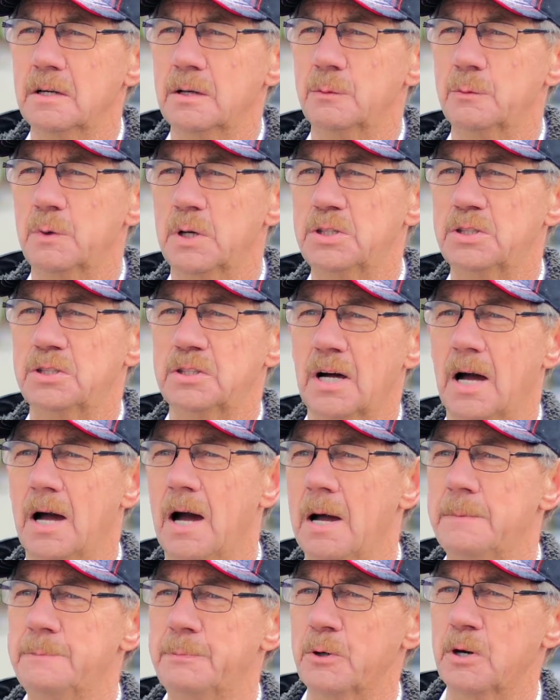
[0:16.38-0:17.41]
which
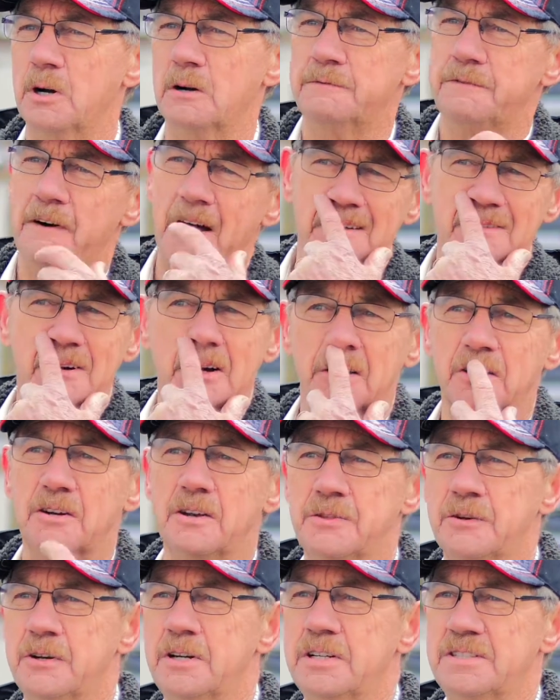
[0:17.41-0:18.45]
I put on
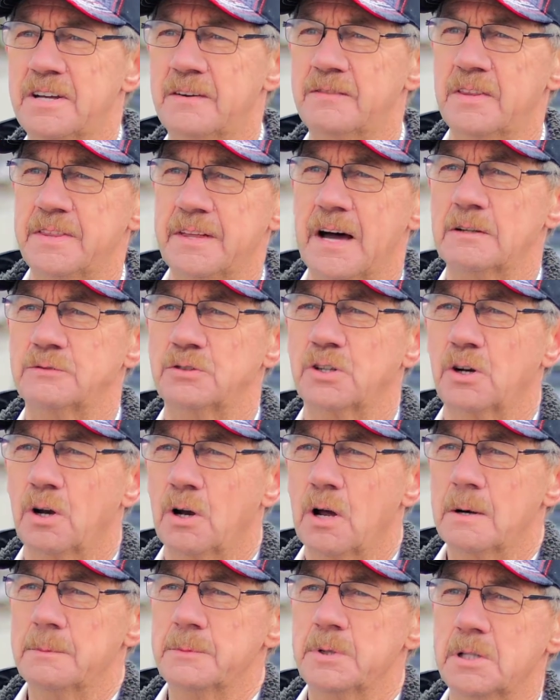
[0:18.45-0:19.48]
537,000
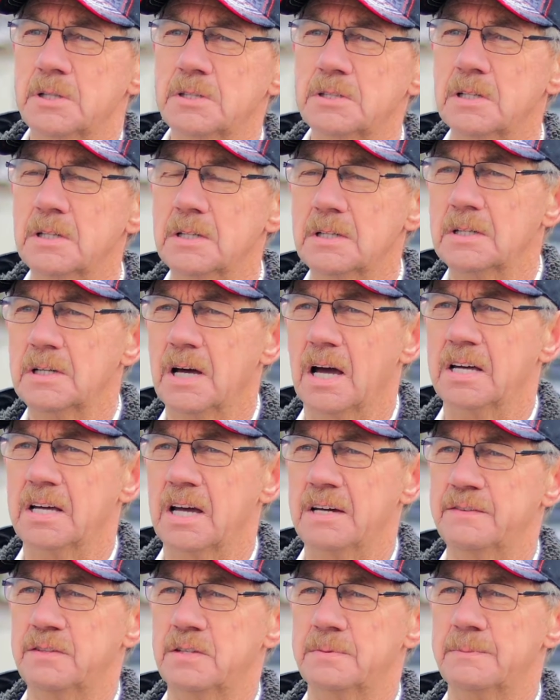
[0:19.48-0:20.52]
kilometers and
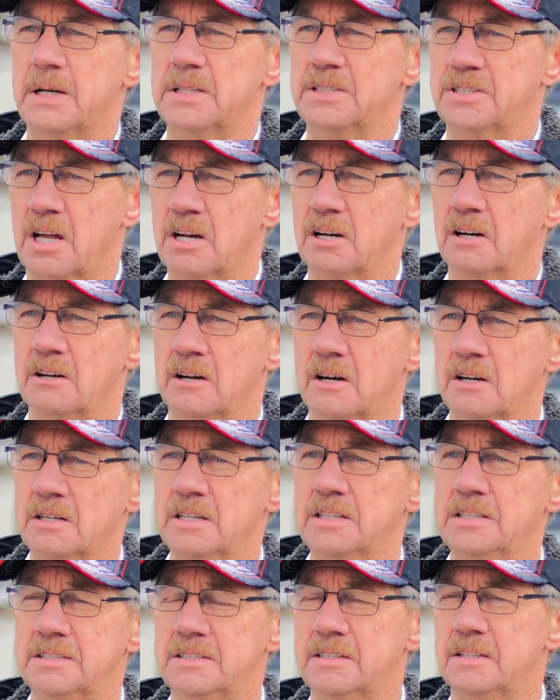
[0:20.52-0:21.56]
gave it to my son-in-law,
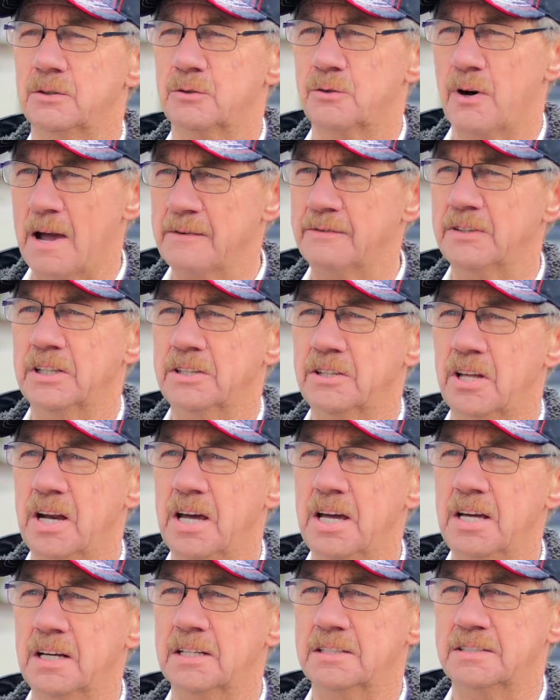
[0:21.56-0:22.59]
and he's still driving it
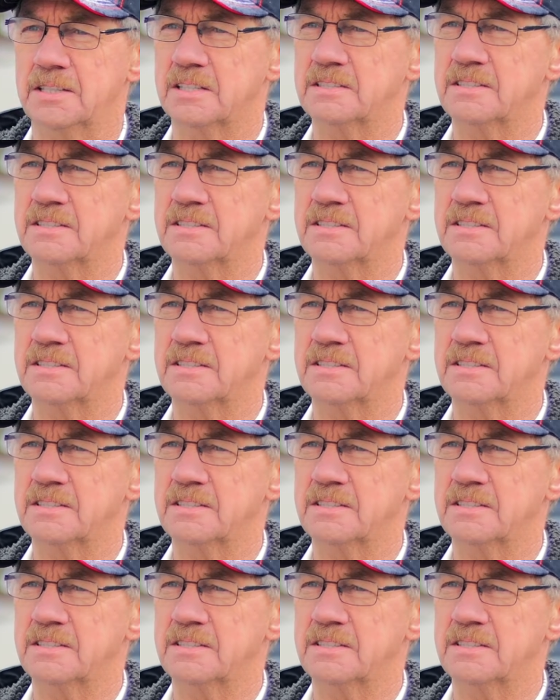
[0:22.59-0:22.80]
today, and it's at